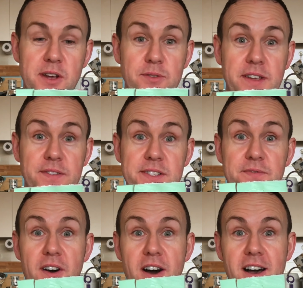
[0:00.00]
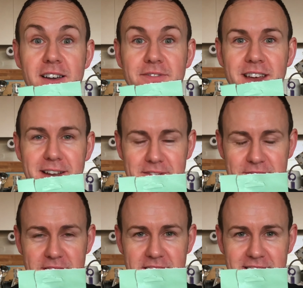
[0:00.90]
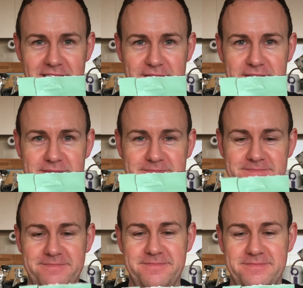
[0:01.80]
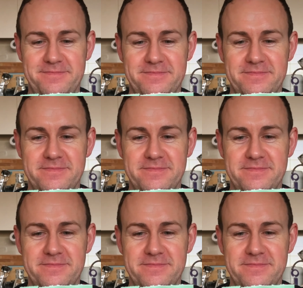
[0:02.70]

so I would give this five out of five. Five out of five.